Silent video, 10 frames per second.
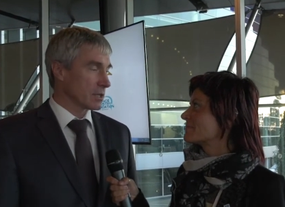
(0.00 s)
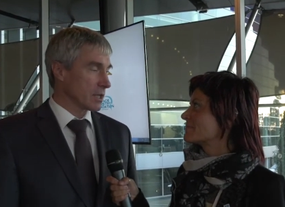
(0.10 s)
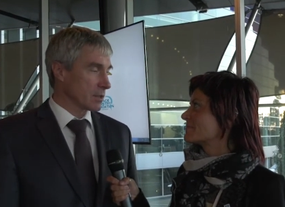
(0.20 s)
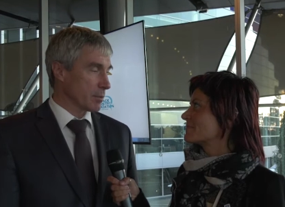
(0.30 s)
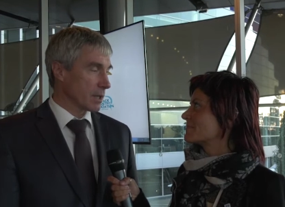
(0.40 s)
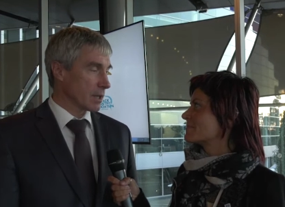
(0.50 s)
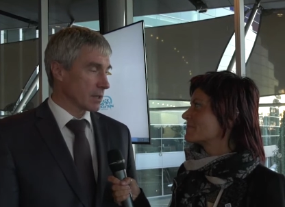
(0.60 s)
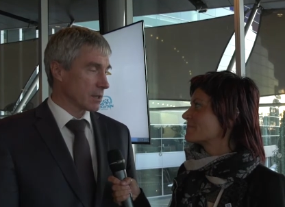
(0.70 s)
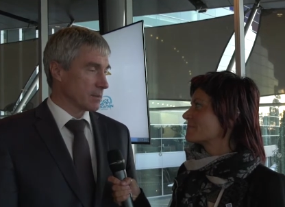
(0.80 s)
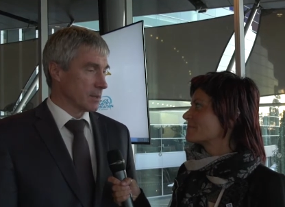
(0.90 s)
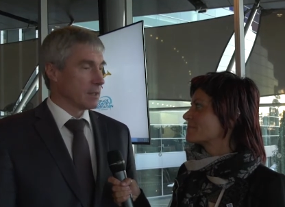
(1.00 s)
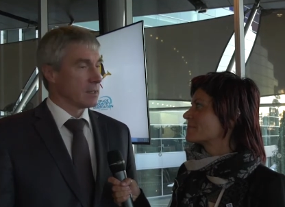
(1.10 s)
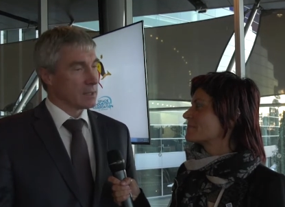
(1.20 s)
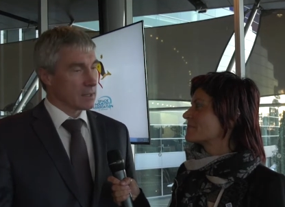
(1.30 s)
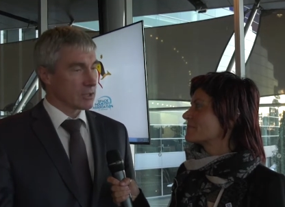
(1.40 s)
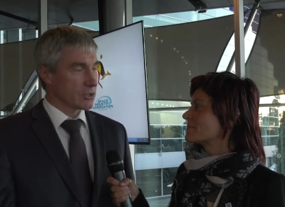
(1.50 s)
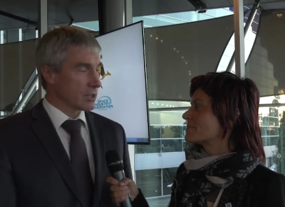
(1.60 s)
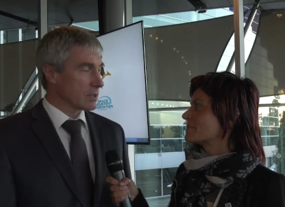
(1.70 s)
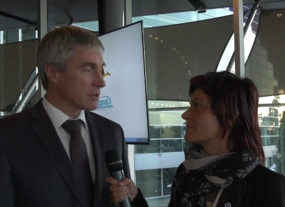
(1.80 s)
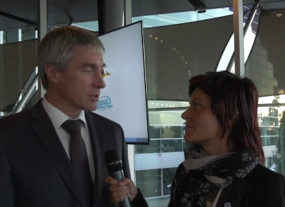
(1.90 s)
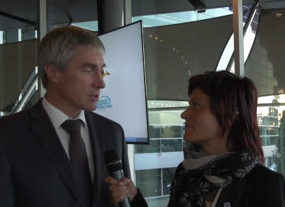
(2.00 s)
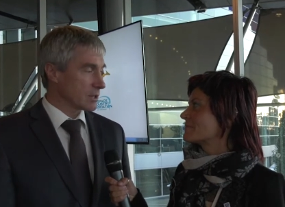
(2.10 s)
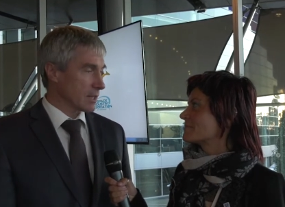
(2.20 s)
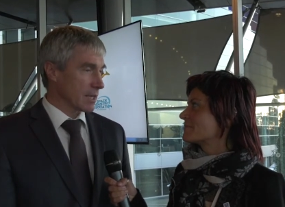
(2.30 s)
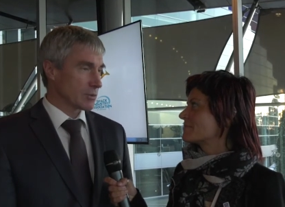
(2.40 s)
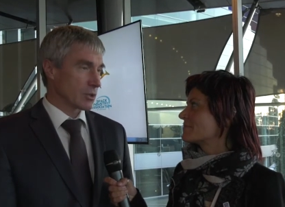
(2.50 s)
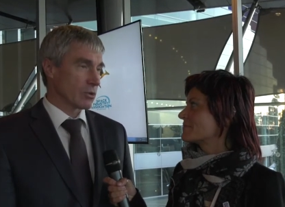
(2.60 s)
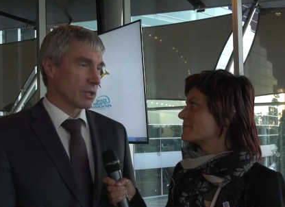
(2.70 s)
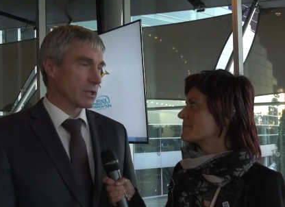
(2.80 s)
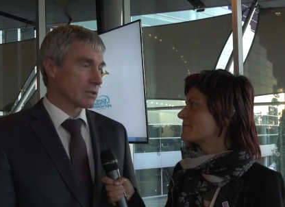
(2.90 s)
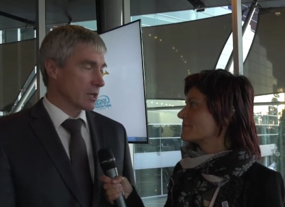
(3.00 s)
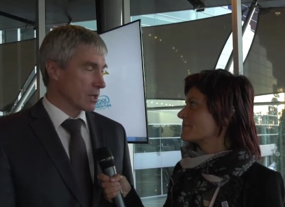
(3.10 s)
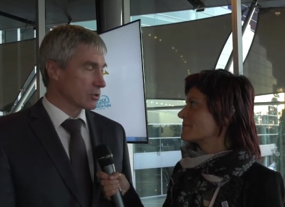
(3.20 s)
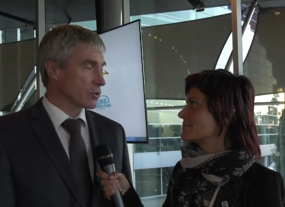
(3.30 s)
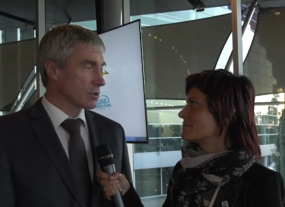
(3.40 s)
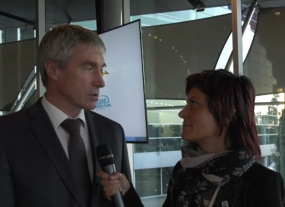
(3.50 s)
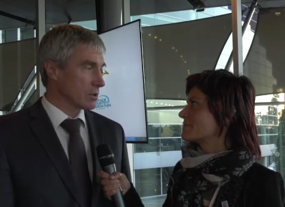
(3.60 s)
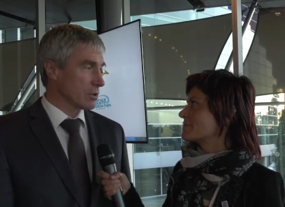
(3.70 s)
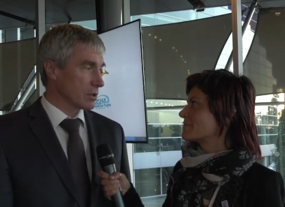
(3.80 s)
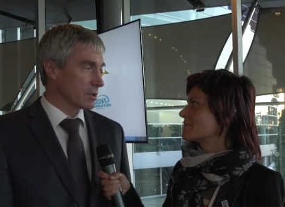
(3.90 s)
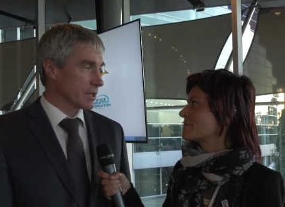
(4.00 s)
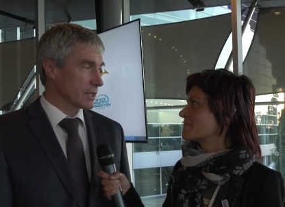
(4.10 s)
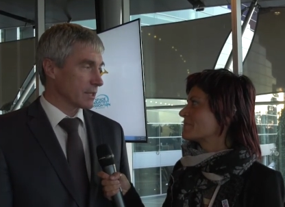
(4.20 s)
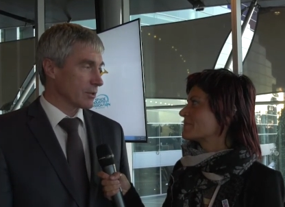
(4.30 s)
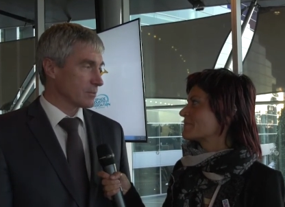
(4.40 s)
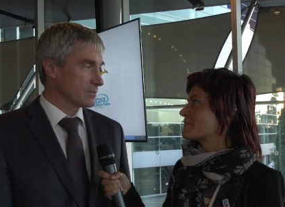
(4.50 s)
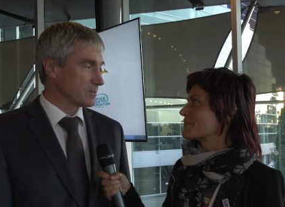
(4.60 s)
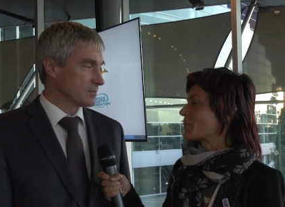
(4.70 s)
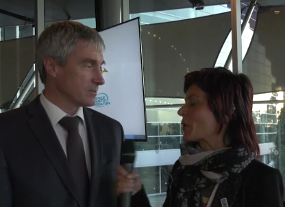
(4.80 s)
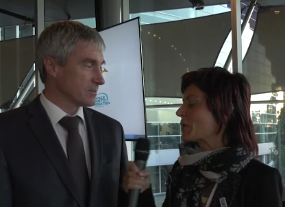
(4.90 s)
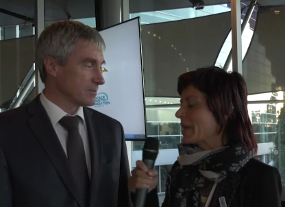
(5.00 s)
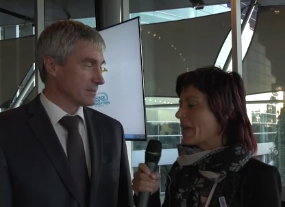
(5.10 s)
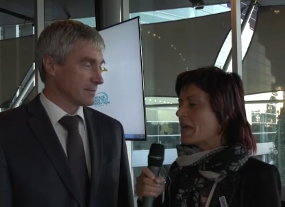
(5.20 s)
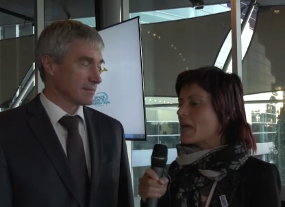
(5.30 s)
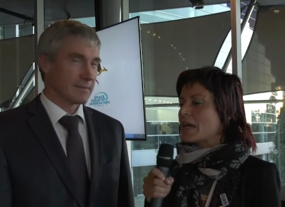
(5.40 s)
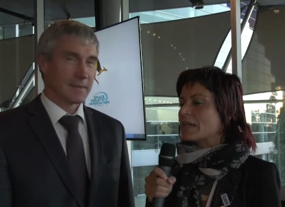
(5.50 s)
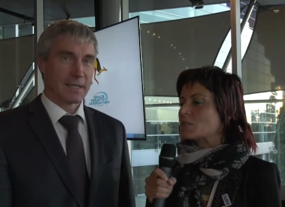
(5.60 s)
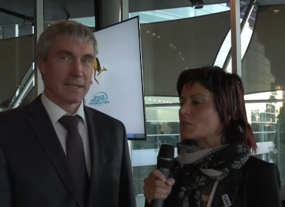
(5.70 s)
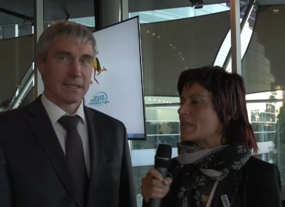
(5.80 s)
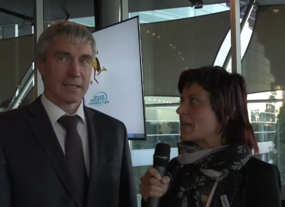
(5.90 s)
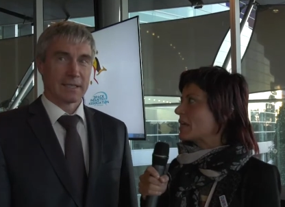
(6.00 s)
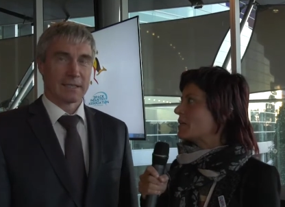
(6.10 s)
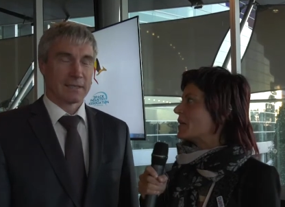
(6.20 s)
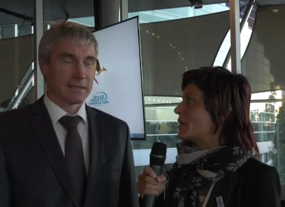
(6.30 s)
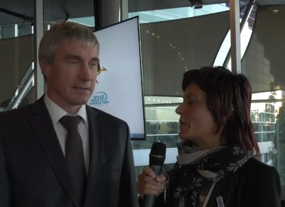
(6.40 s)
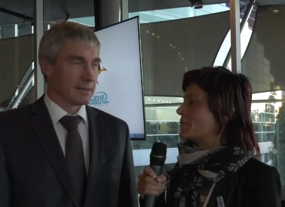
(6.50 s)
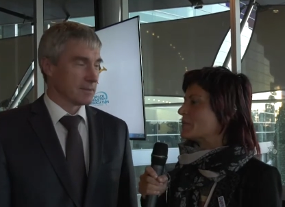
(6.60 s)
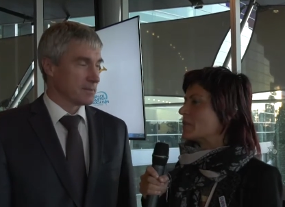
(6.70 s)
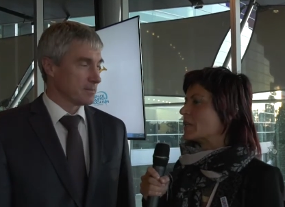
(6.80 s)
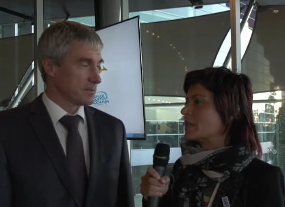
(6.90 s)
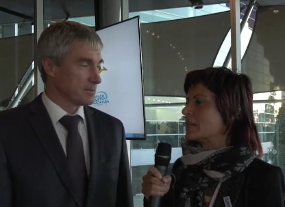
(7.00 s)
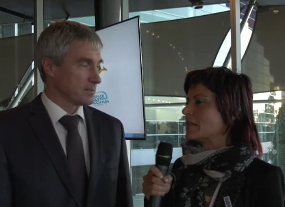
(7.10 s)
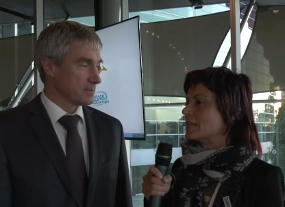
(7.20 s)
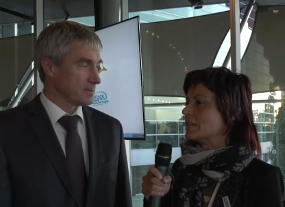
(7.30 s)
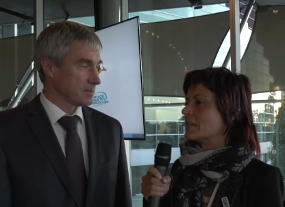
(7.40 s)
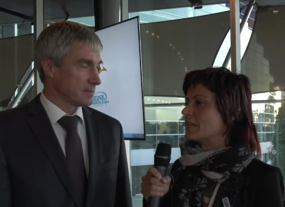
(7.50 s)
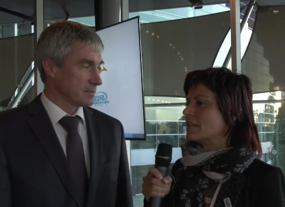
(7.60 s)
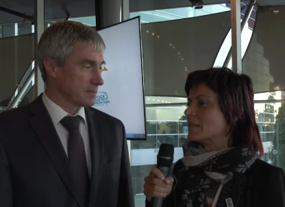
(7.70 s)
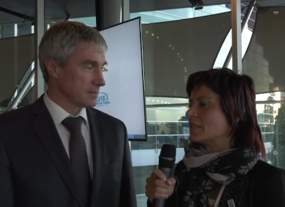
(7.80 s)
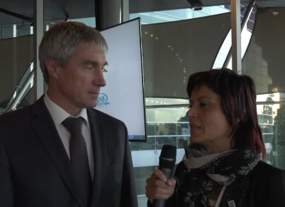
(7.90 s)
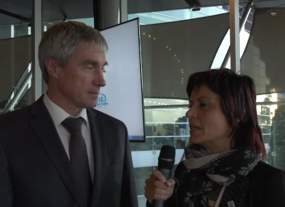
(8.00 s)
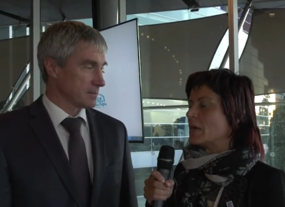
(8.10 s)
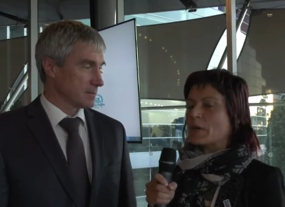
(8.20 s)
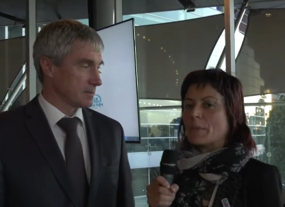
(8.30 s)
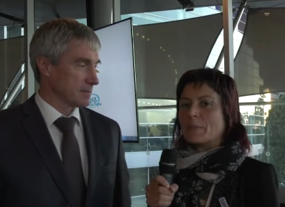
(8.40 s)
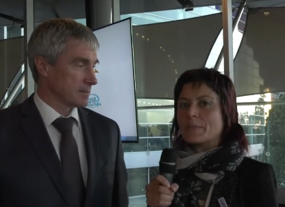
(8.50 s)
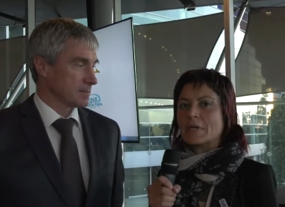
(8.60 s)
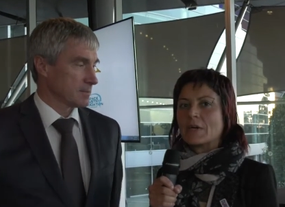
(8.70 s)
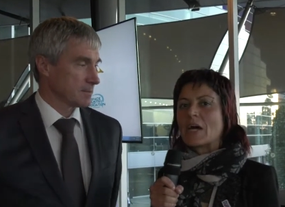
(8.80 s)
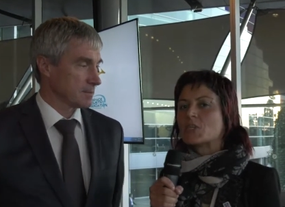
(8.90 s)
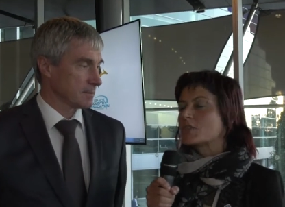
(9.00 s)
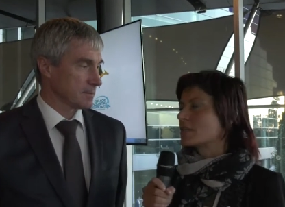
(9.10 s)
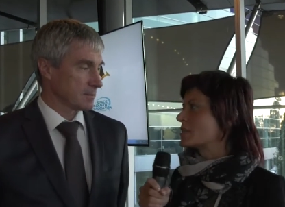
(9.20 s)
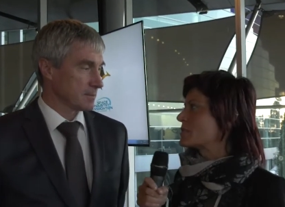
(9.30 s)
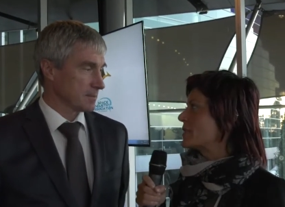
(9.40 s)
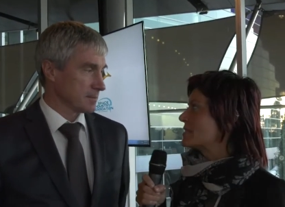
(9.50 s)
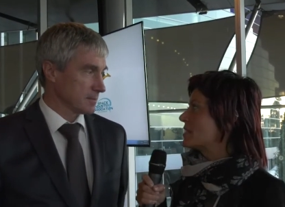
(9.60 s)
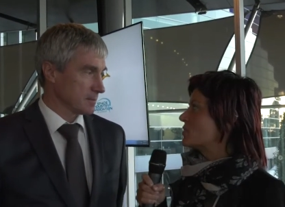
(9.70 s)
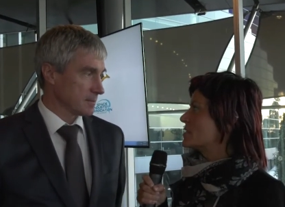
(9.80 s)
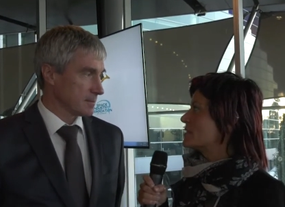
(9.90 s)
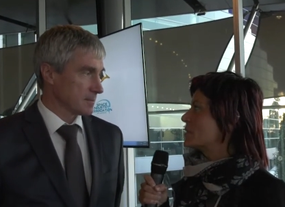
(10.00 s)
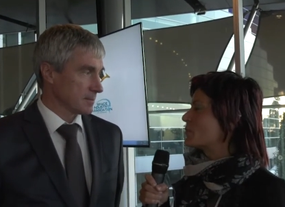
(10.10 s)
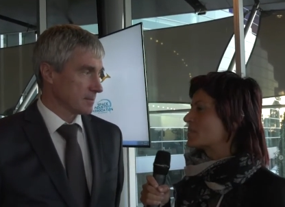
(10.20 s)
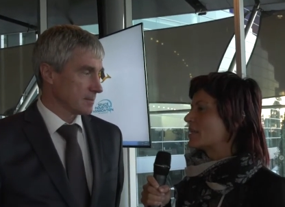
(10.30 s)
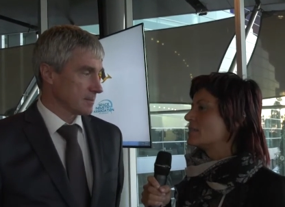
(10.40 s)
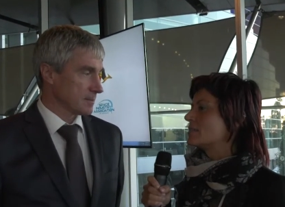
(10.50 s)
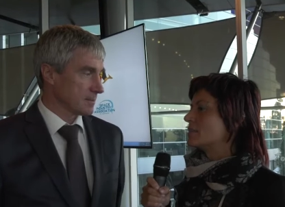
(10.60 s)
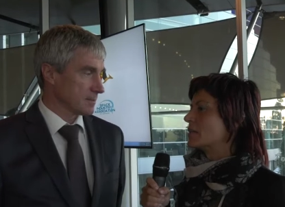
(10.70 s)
Speaker 1: Gennady Padalka uh, exceed this time, so he is record holder right now.
Speaker 2: Okay, and today um, uh, uh, the Russian Space Agency presented